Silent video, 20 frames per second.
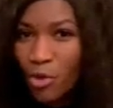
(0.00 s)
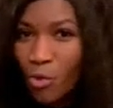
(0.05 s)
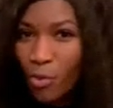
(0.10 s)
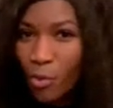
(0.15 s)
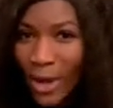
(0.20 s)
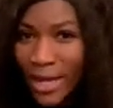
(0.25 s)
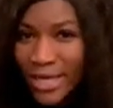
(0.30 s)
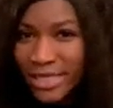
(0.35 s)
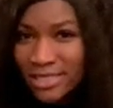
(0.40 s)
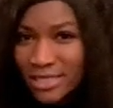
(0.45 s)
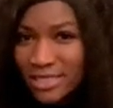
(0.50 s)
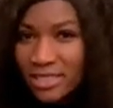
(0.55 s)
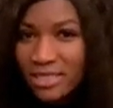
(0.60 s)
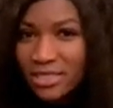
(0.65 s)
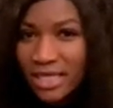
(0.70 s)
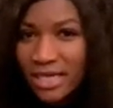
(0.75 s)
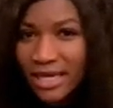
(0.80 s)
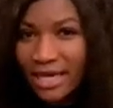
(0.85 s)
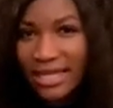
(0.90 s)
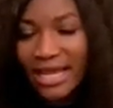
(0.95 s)
Wait
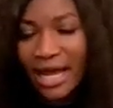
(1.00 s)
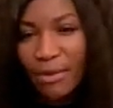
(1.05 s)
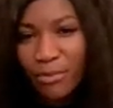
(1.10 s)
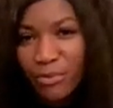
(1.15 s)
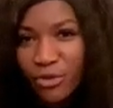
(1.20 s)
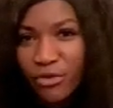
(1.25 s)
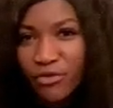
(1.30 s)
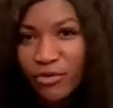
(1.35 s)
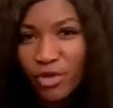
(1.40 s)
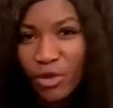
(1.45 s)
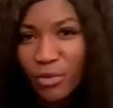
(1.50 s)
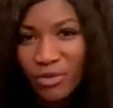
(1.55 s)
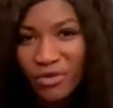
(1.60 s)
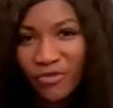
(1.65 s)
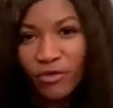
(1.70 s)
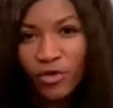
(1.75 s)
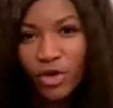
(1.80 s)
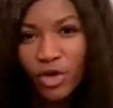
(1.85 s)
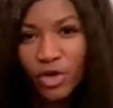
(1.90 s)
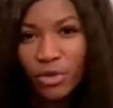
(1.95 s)
to get approval
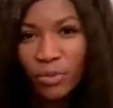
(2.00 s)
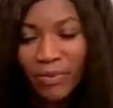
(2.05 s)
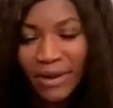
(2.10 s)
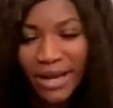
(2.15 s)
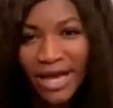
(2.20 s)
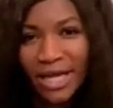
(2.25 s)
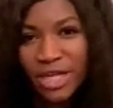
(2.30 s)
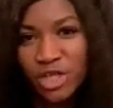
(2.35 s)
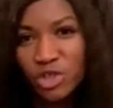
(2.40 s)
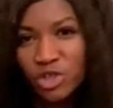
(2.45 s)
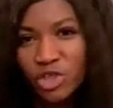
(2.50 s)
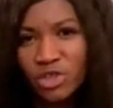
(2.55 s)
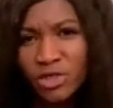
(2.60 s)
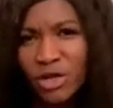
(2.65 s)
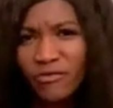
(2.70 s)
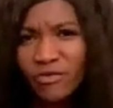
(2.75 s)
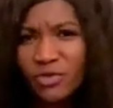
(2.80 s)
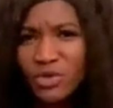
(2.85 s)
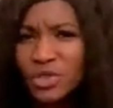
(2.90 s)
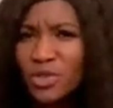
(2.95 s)
before you plan your travel.